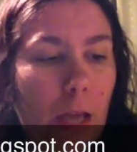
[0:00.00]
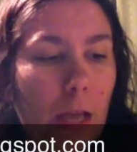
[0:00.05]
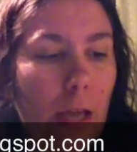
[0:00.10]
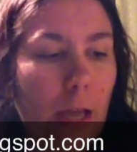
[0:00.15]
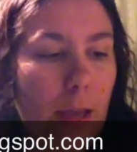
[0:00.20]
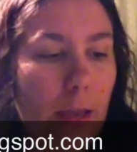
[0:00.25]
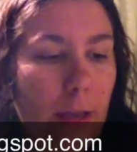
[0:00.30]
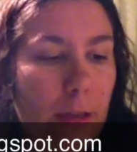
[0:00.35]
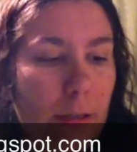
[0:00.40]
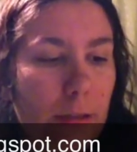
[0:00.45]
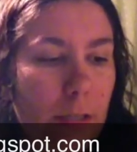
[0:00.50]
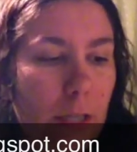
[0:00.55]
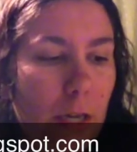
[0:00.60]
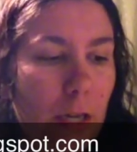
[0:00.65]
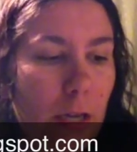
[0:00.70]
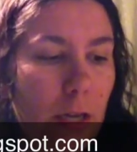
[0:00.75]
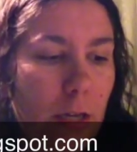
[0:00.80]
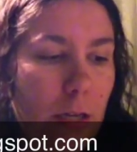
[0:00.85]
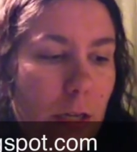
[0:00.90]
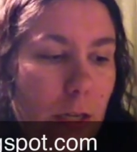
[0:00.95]
And
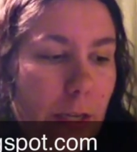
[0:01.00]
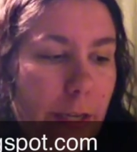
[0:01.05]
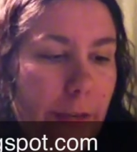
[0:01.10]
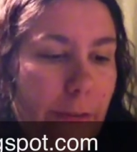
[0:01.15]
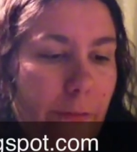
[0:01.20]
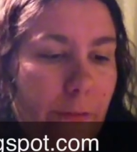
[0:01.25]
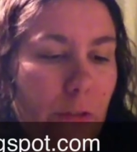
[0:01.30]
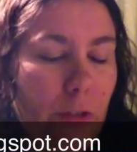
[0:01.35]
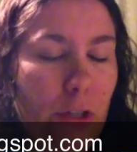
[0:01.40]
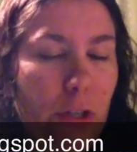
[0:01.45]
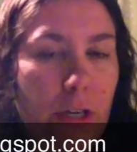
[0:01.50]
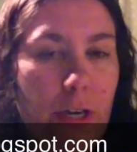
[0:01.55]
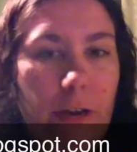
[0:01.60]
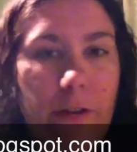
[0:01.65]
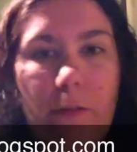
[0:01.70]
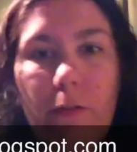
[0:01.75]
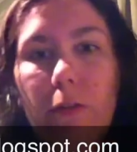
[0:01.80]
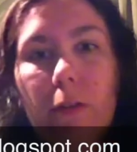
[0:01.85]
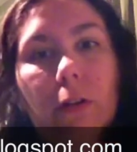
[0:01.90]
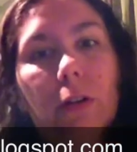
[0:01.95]
if you're
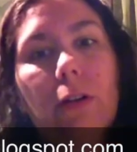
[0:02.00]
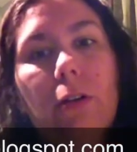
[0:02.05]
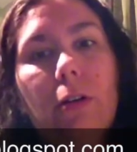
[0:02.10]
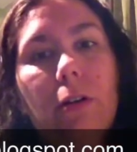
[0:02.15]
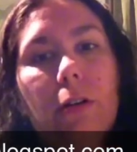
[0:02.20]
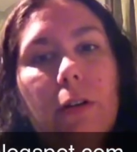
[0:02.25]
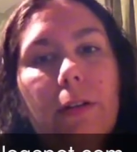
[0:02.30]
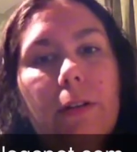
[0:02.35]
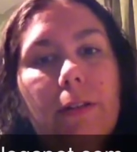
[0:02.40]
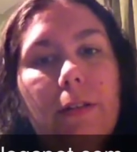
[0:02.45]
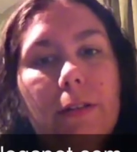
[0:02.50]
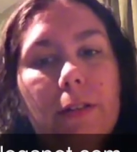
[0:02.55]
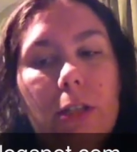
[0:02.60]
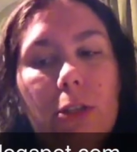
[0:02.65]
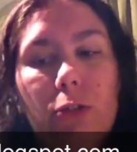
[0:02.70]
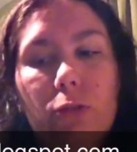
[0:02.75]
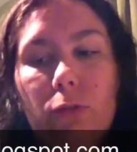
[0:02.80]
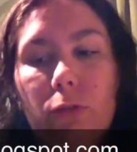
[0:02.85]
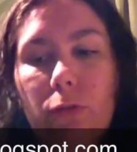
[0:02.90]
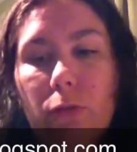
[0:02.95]
ever in the
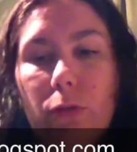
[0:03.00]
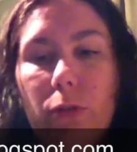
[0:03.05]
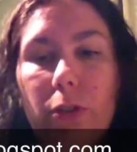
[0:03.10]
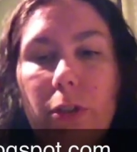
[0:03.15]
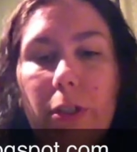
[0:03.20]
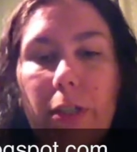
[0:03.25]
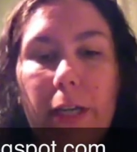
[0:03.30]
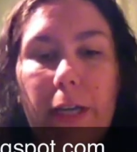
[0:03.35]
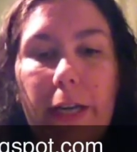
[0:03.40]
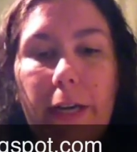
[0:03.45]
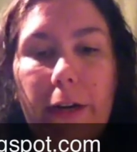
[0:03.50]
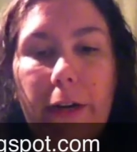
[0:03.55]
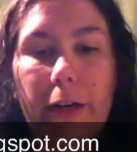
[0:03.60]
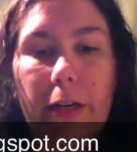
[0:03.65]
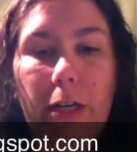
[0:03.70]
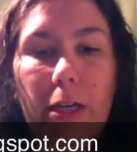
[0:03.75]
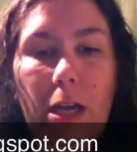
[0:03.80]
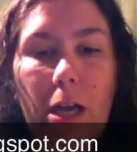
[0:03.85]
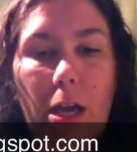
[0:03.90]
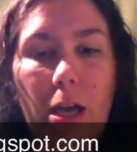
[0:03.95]
Central Florida
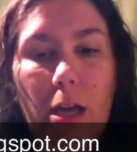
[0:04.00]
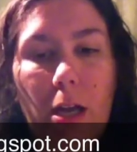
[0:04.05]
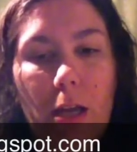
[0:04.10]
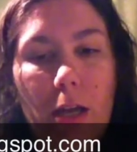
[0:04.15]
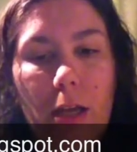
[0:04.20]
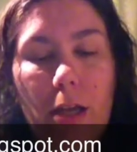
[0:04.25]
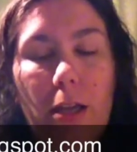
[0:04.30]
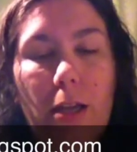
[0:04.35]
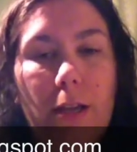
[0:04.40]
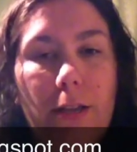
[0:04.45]
area,